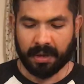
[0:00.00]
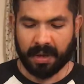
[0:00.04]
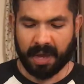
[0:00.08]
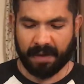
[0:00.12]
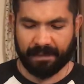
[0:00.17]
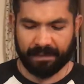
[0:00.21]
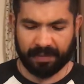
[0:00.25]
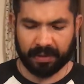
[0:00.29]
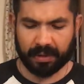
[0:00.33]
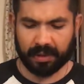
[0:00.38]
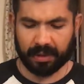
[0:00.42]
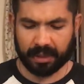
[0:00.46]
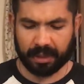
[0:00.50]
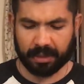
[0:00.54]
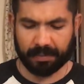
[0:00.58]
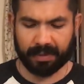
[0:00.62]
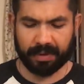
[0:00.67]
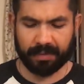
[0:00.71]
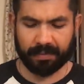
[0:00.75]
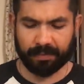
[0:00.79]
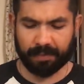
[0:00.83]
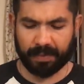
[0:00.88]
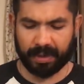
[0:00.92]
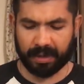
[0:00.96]
I feel a little
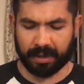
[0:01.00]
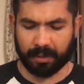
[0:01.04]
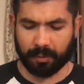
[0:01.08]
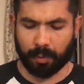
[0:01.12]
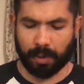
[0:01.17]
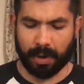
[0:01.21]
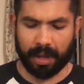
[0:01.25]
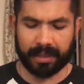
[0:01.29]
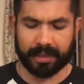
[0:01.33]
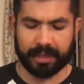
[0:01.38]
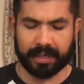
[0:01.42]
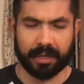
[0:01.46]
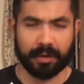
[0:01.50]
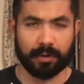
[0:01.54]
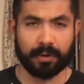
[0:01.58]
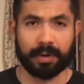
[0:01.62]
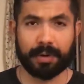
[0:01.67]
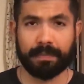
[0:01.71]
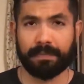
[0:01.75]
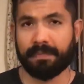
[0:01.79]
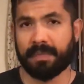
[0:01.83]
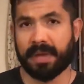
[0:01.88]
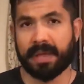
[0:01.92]
bit of better quality, or